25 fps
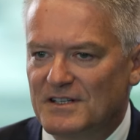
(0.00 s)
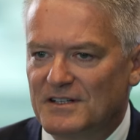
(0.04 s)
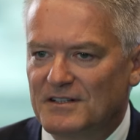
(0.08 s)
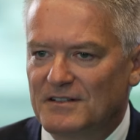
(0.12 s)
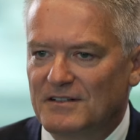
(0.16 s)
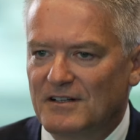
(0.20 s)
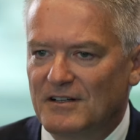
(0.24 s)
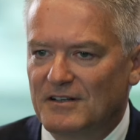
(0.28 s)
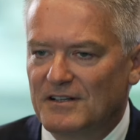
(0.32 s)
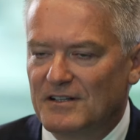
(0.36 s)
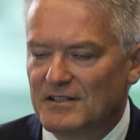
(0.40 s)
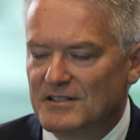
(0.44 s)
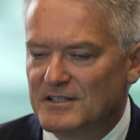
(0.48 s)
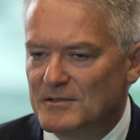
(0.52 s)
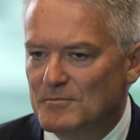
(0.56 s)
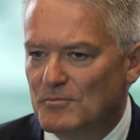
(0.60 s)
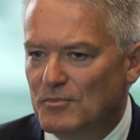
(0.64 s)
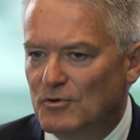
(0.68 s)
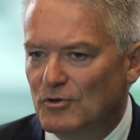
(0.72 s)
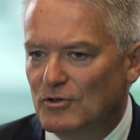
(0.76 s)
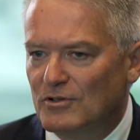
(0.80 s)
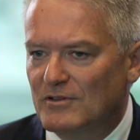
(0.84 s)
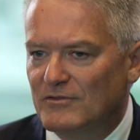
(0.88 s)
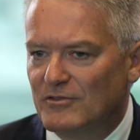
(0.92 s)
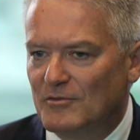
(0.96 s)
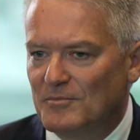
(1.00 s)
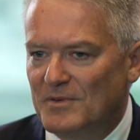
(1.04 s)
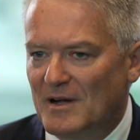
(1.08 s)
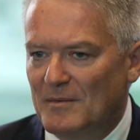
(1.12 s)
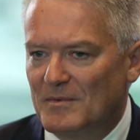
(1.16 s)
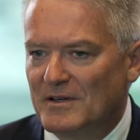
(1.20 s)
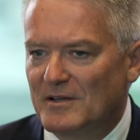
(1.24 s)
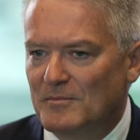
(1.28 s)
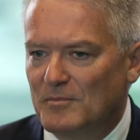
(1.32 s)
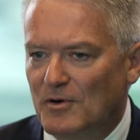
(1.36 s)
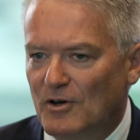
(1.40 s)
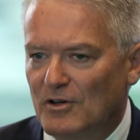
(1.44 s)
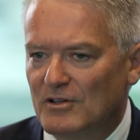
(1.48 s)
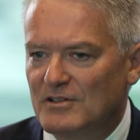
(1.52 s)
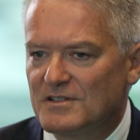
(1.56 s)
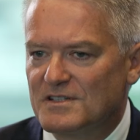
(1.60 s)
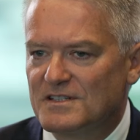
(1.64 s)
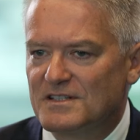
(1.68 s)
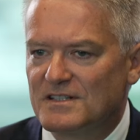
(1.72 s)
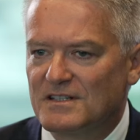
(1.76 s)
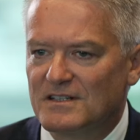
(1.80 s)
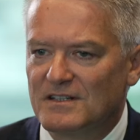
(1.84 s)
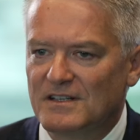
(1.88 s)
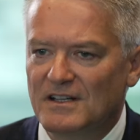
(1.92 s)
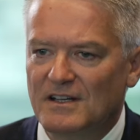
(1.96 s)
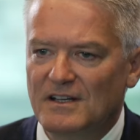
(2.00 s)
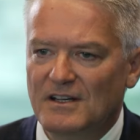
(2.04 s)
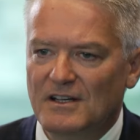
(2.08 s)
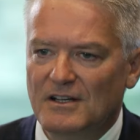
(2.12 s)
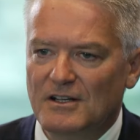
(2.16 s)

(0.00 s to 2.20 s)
and it's important for public policy